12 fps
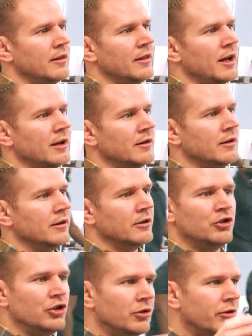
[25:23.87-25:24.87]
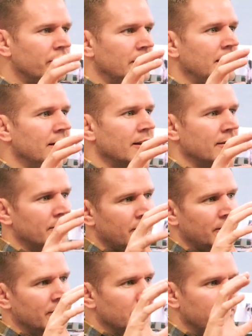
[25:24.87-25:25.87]
then do you see that
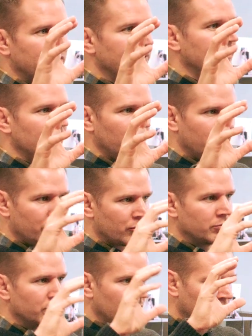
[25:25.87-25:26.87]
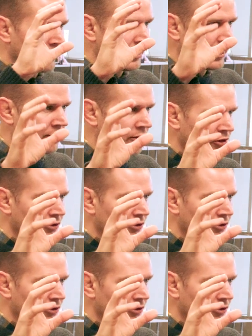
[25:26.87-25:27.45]
this is going to benefit one group over the other?